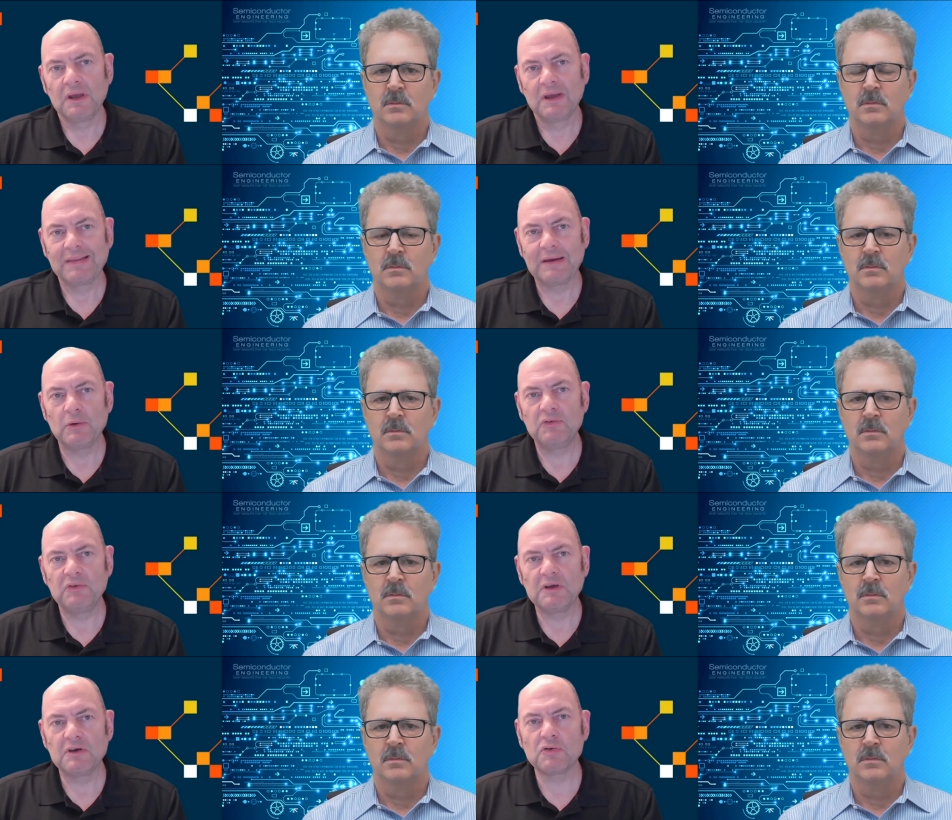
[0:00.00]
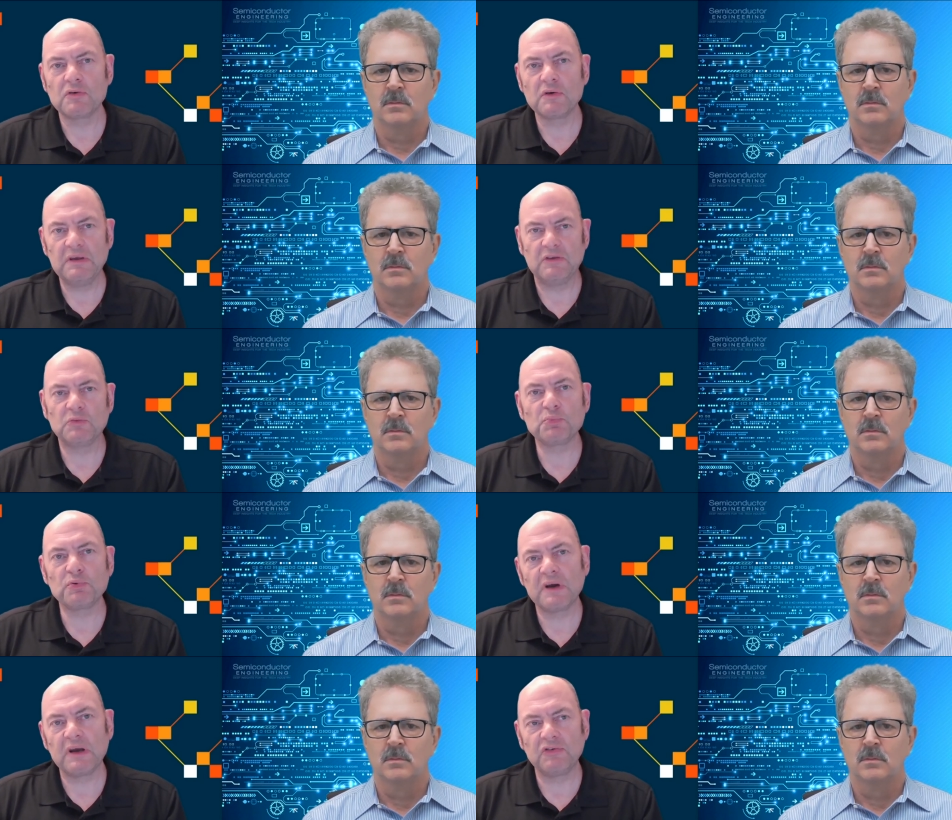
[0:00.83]
Speaker 1: there is increased
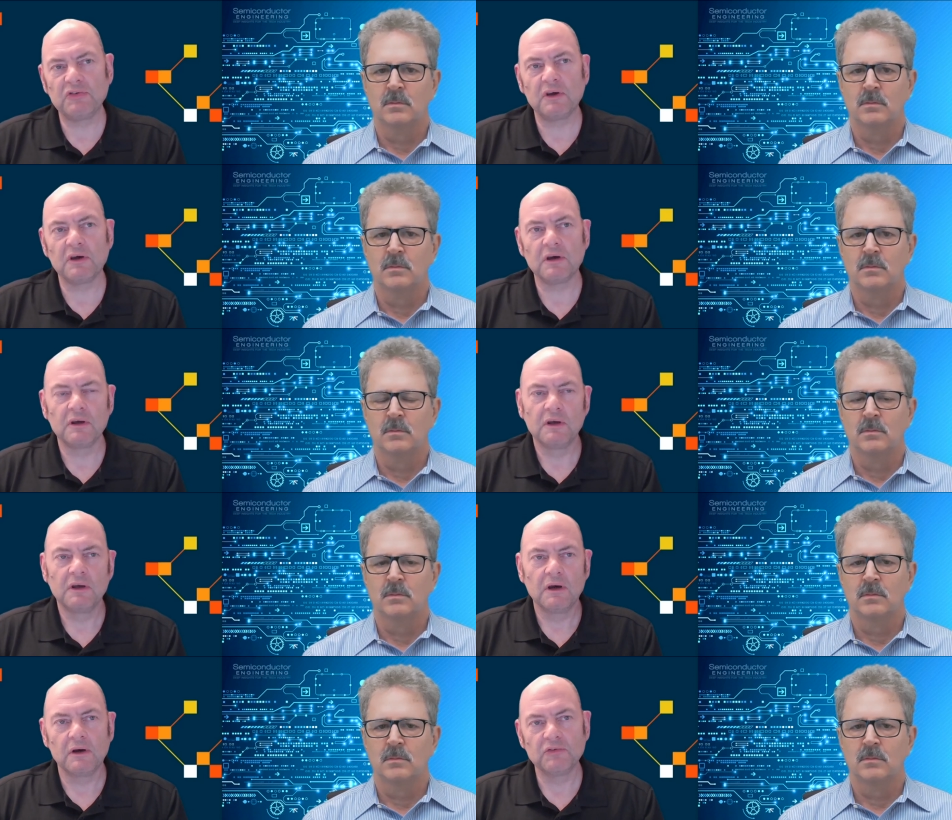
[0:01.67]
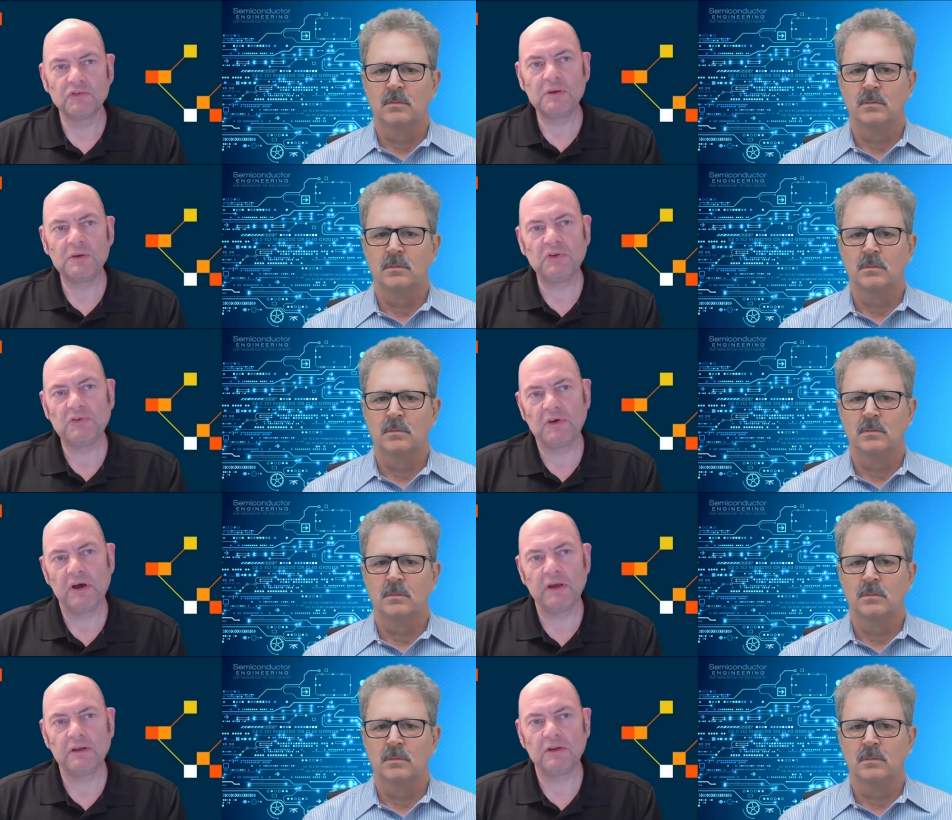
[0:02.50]
pressure on chip
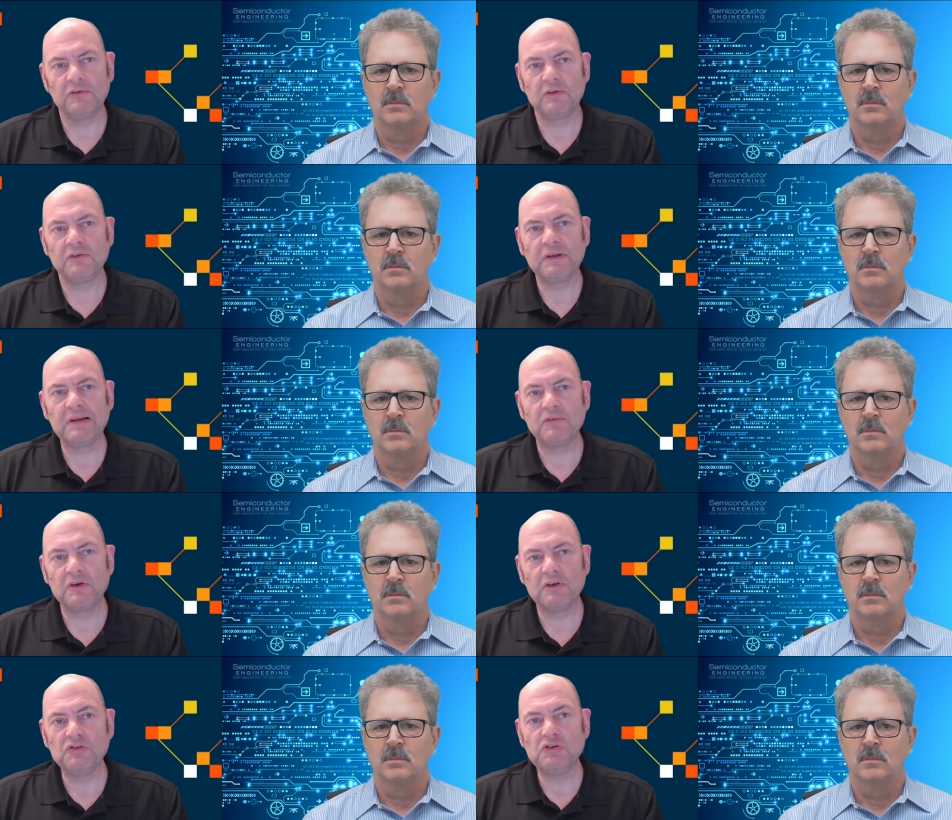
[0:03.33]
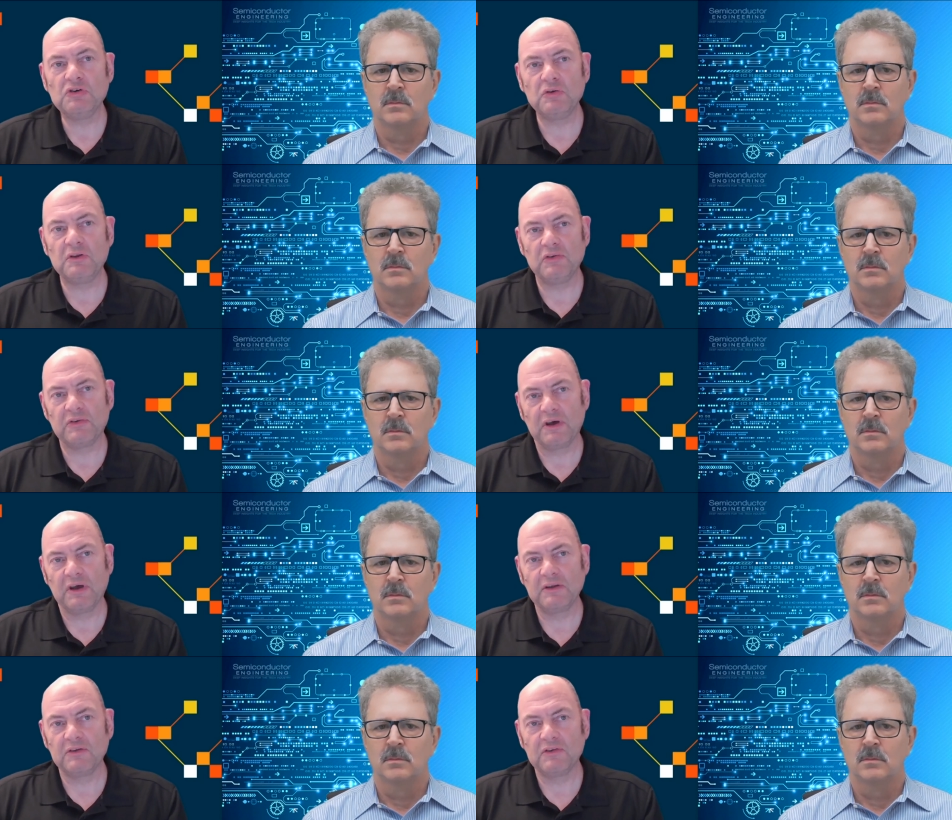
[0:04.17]
designers to deliver new
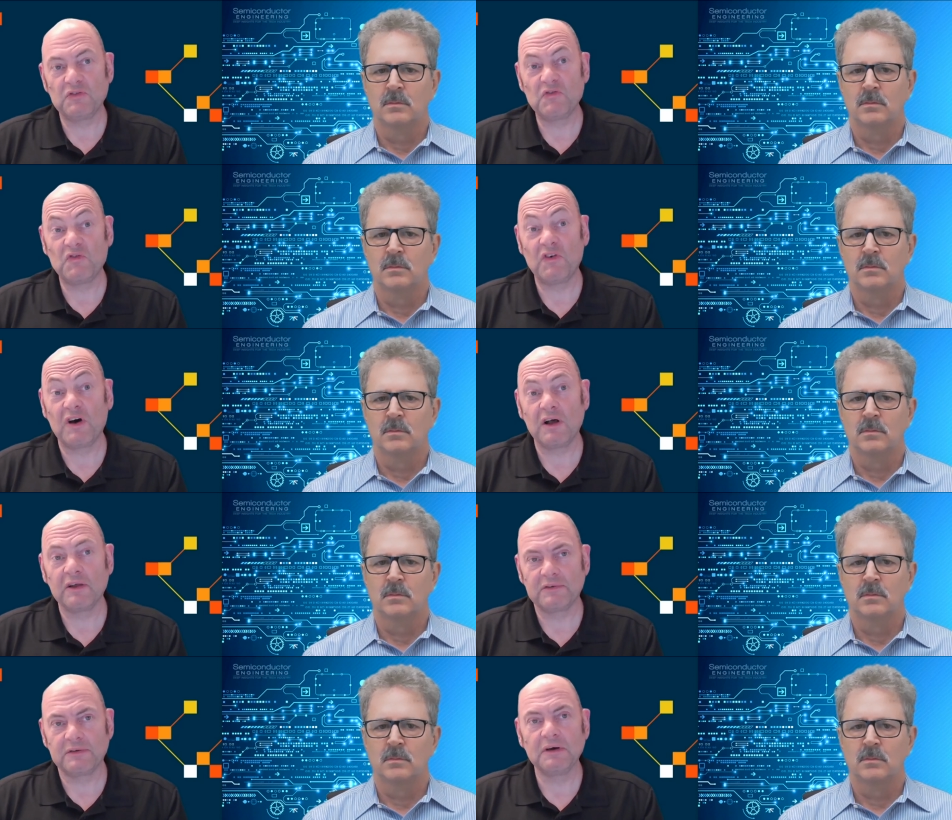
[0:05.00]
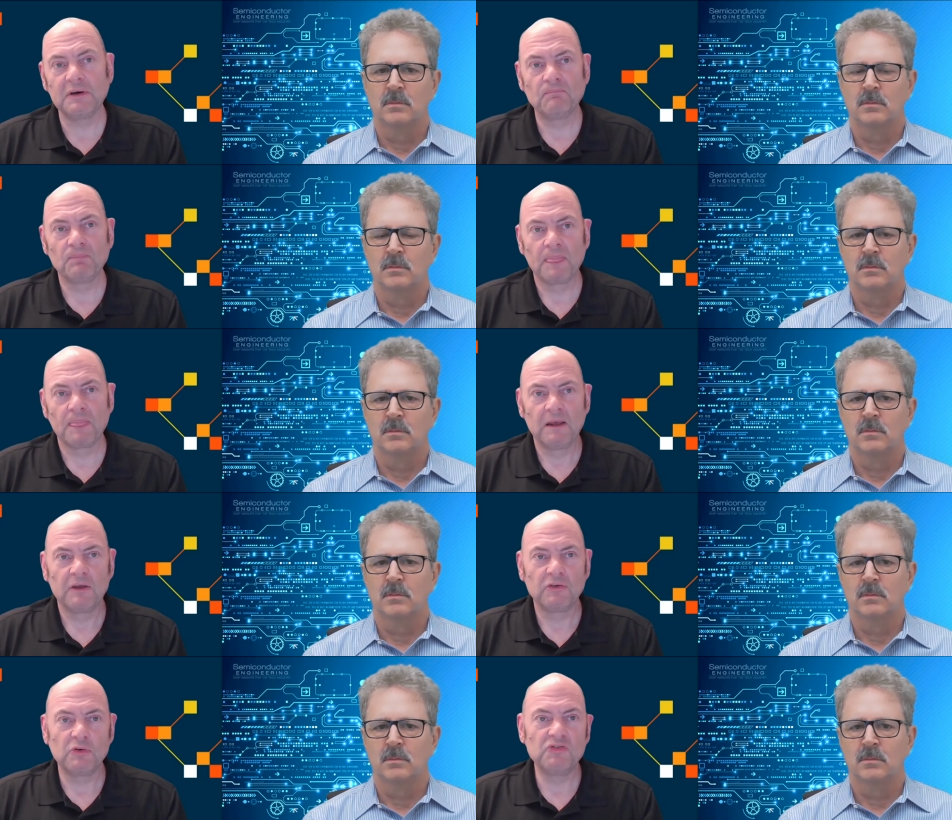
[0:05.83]
designs faster.
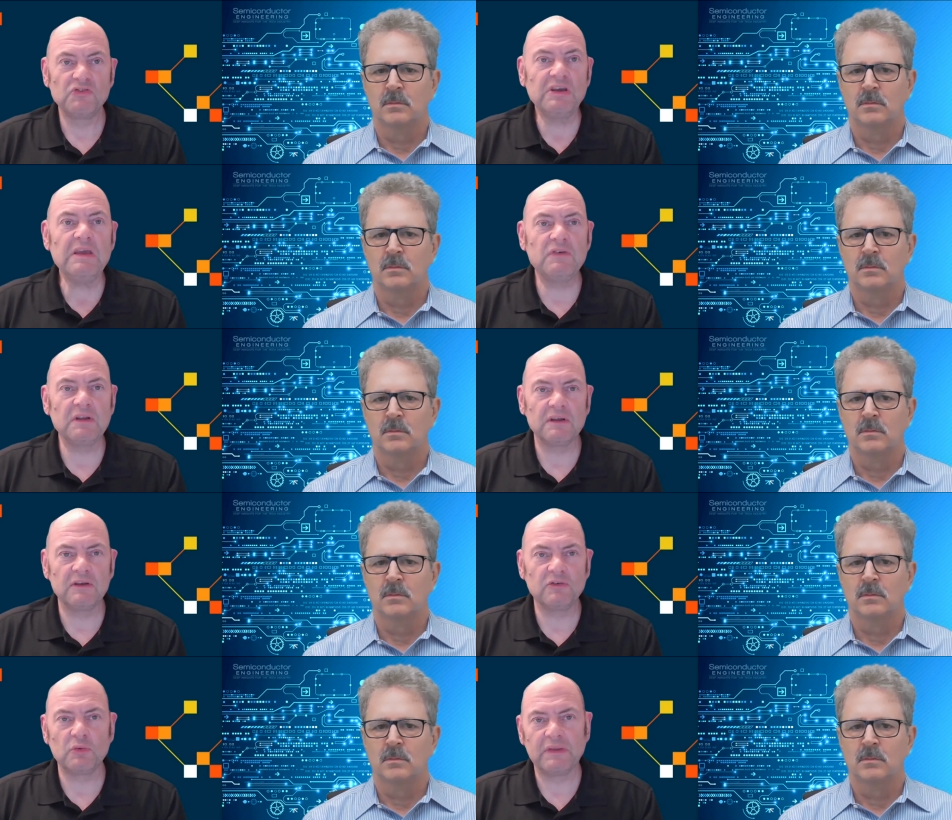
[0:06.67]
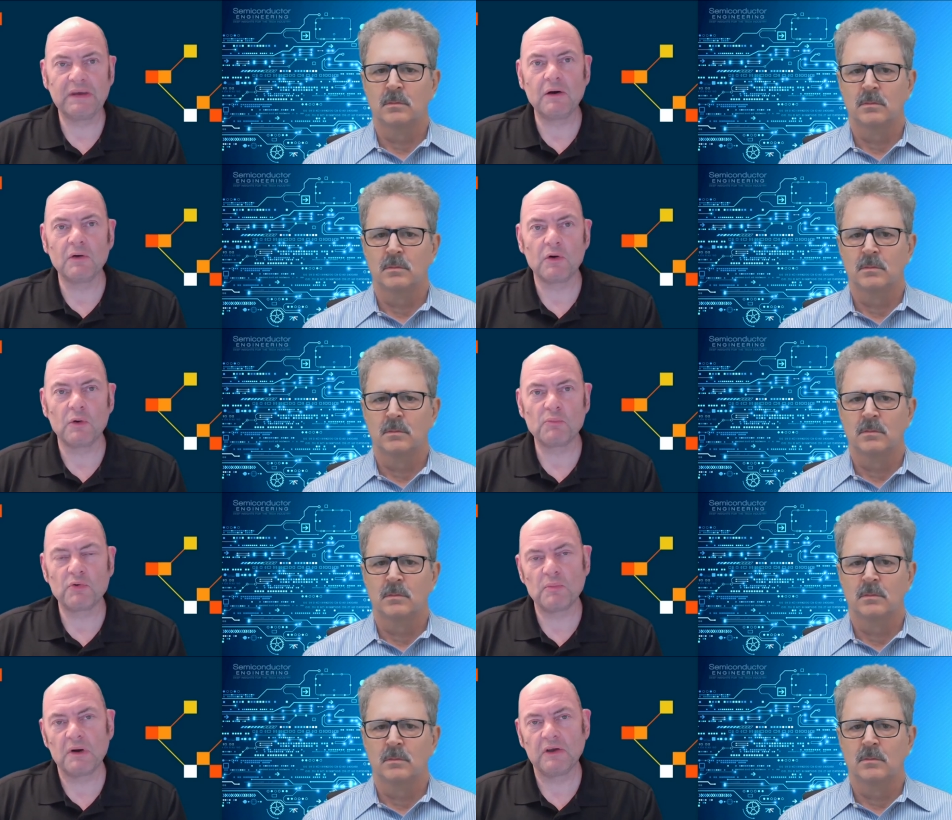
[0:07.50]
So achieving this without
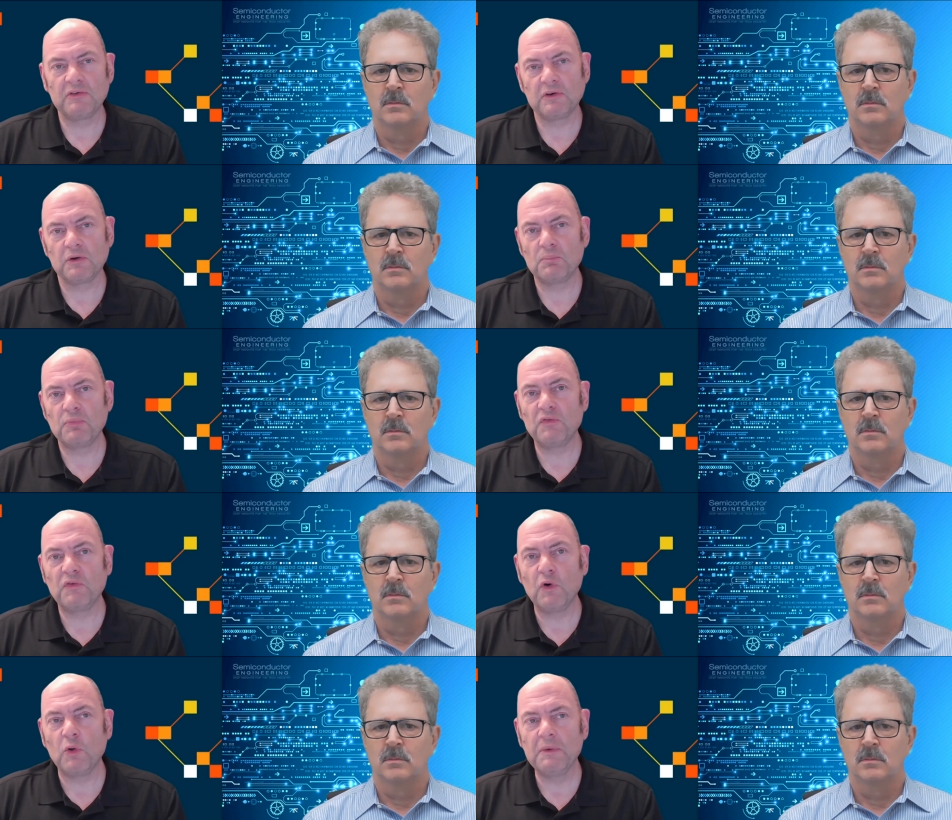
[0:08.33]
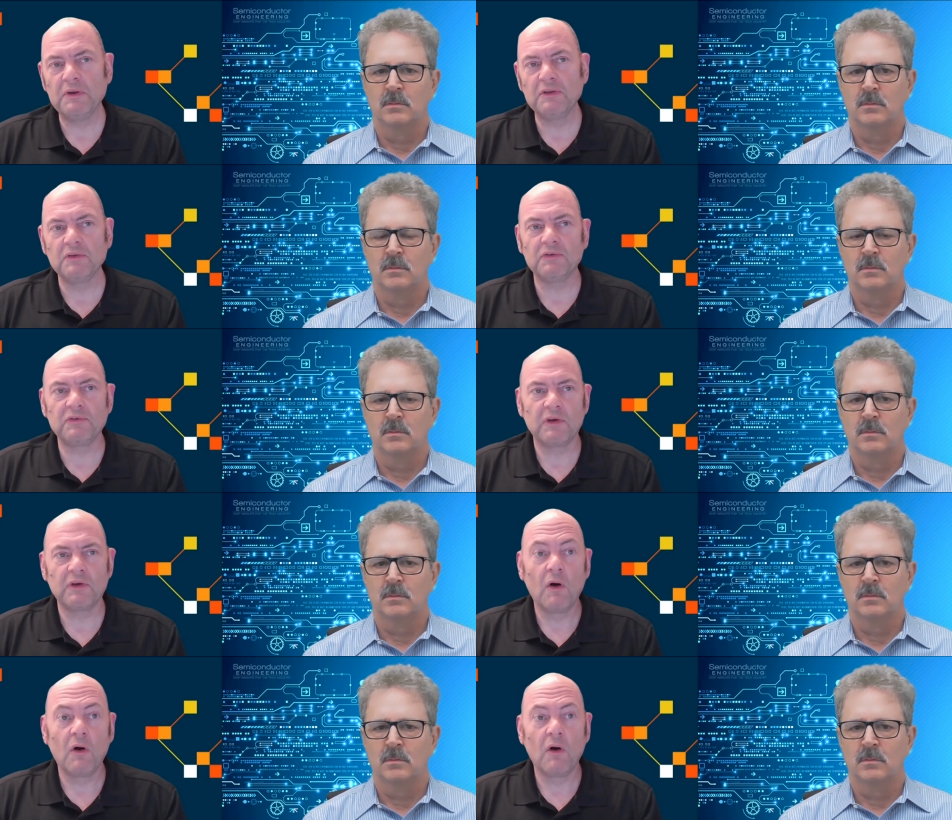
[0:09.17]
compromising on performance